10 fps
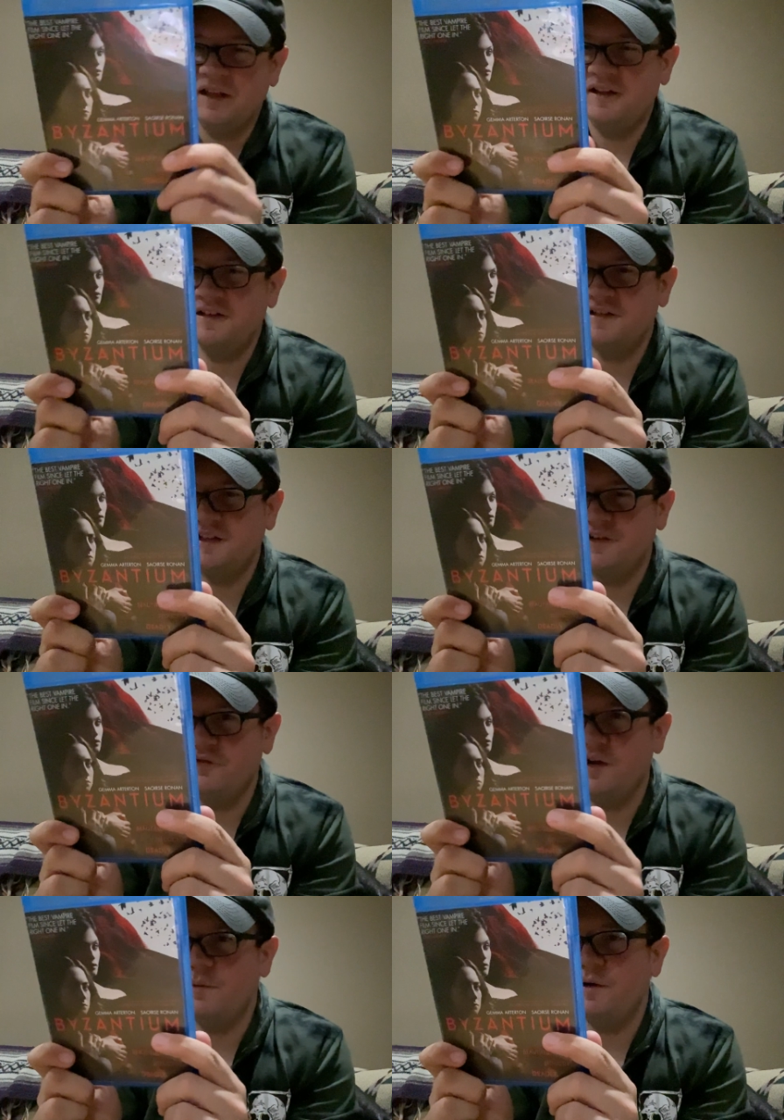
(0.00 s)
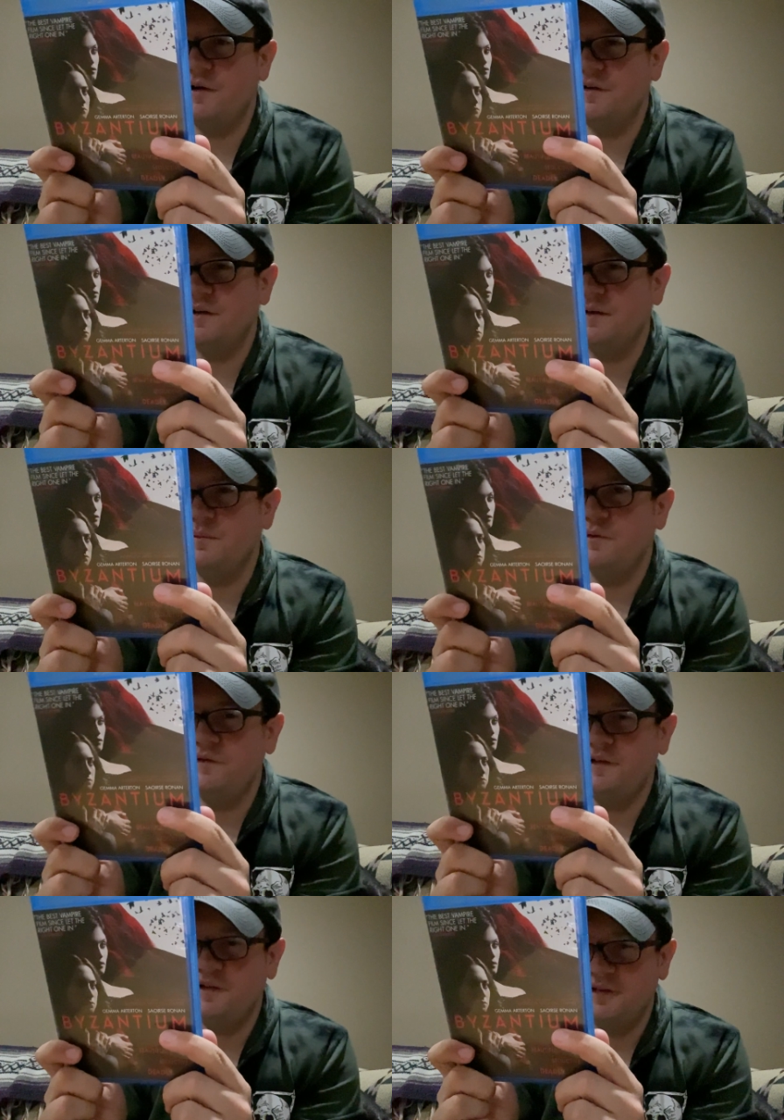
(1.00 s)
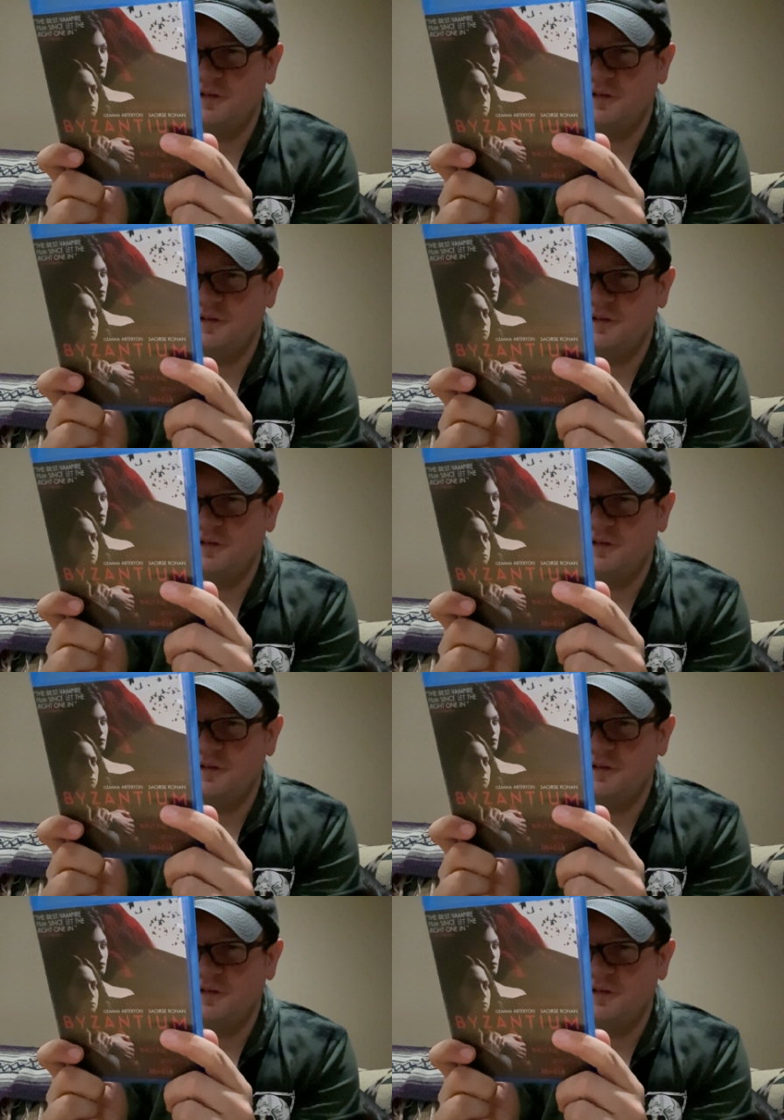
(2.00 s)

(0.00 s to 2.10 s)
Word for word: I think this is like a vampire type movie.